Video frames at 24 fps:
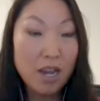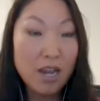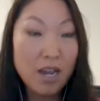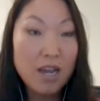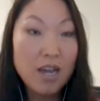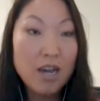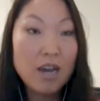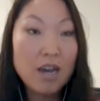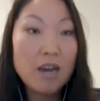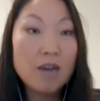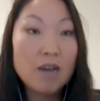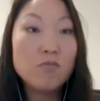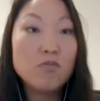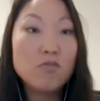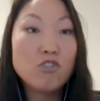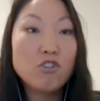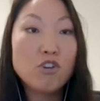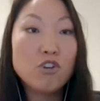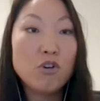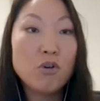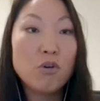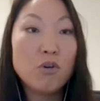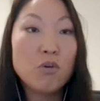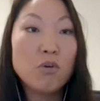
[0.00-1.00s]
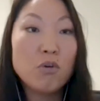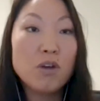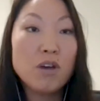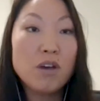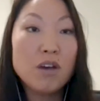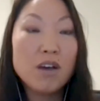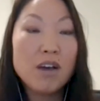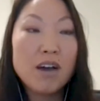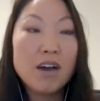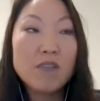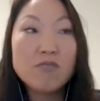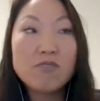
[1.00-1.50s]
And so
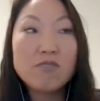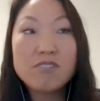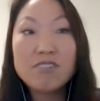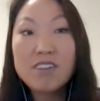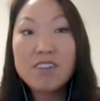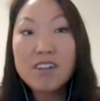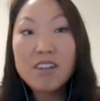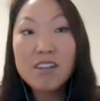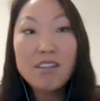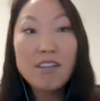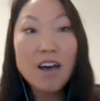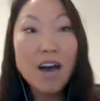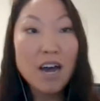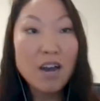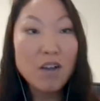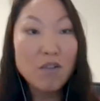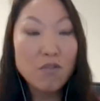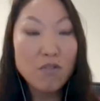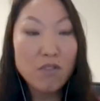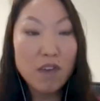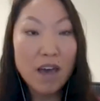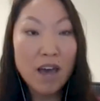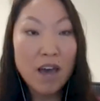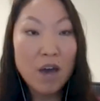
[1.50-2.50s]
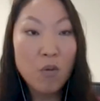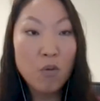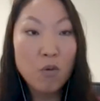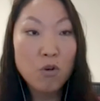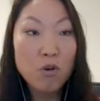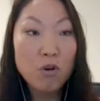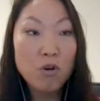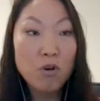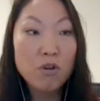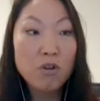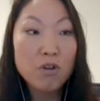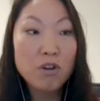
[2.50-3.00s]
I've seen a lot of that
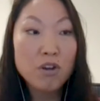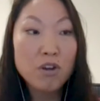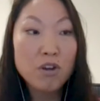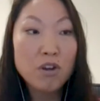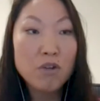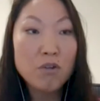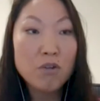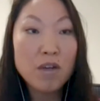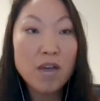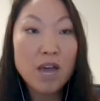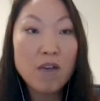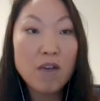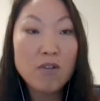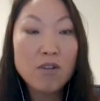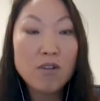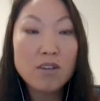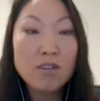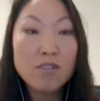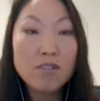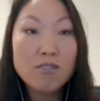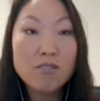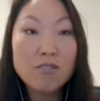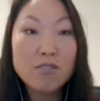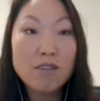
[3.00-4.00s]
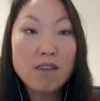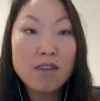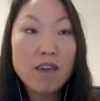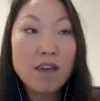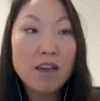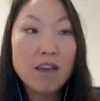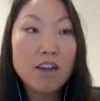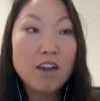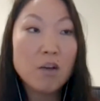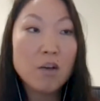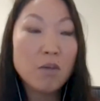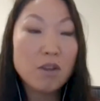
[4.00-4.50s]
where, counties,
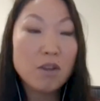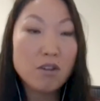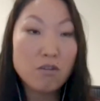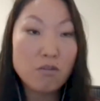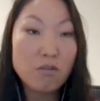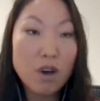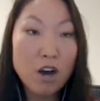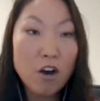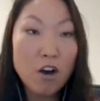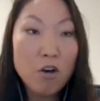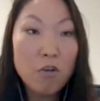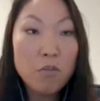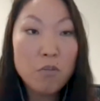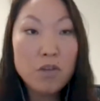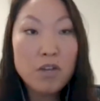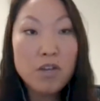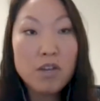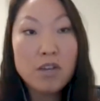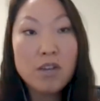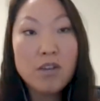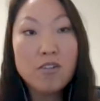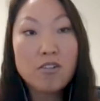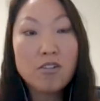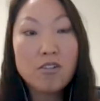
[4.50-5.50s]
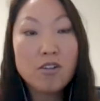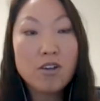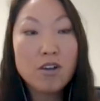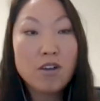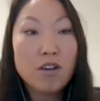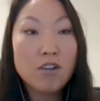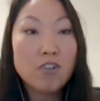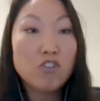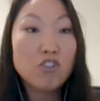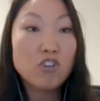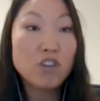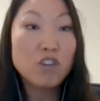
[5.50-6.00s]
economic development,
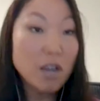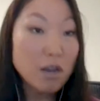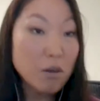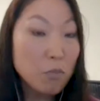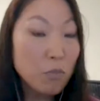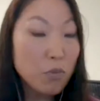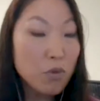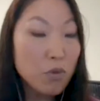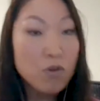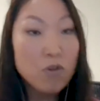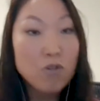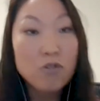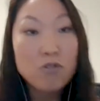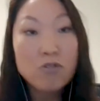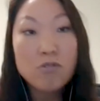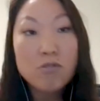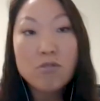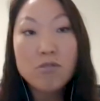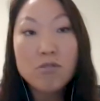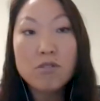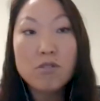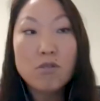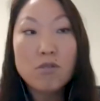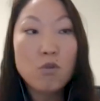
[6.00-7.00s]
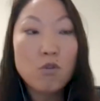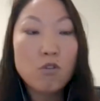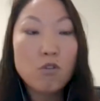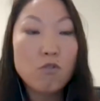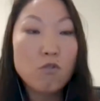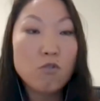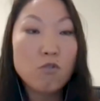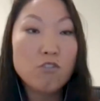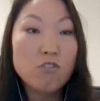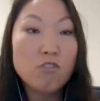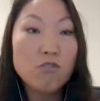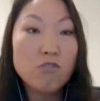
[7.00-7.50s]
chambers,
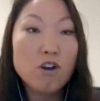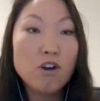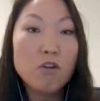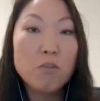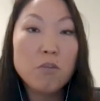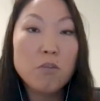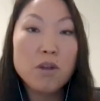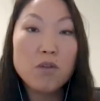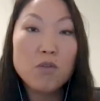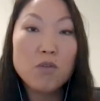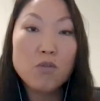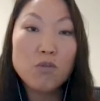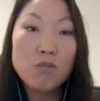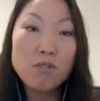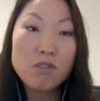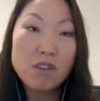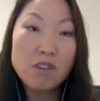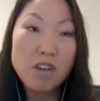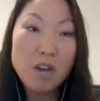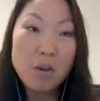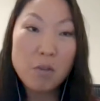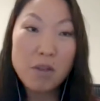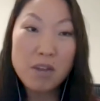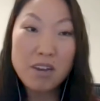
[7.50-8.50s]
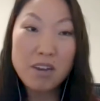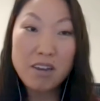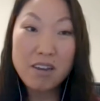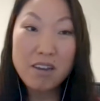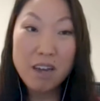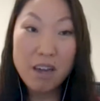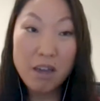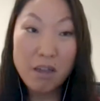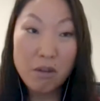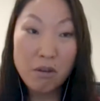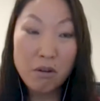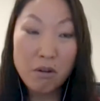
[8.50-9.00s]
workforce development really coming
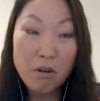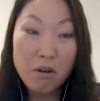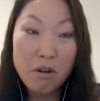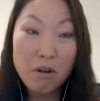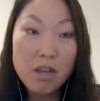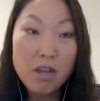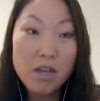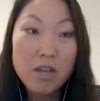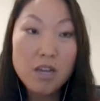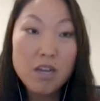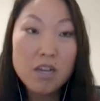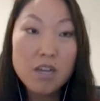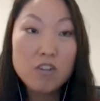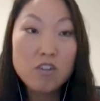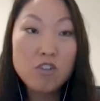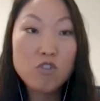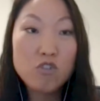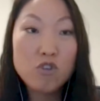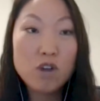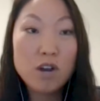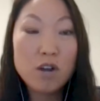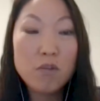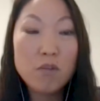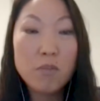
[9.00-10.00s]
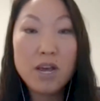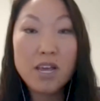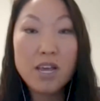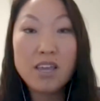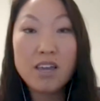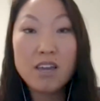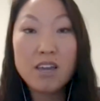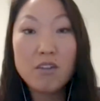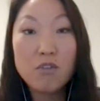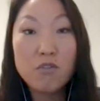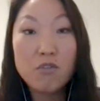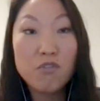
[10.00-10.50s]
together to try to make
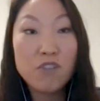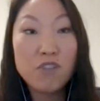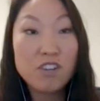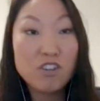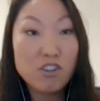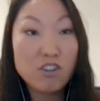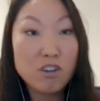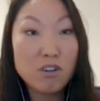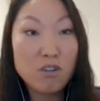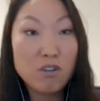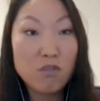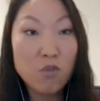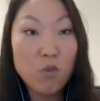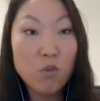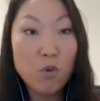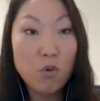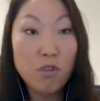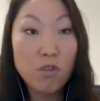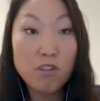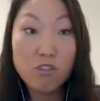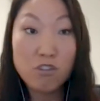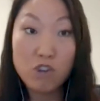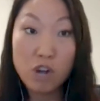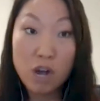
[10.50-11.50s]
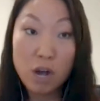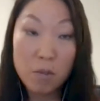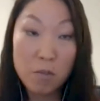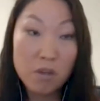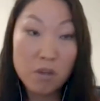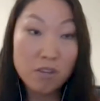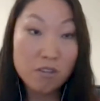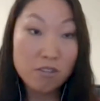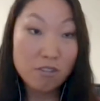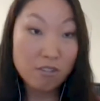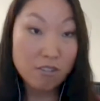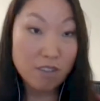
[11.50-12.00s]
that efficient for the job
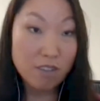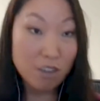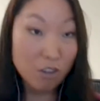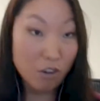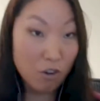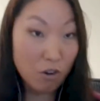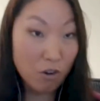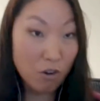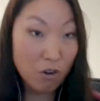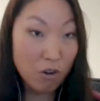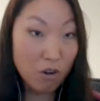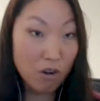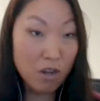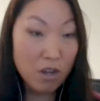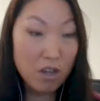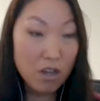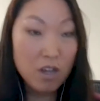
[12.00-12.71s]
seeker.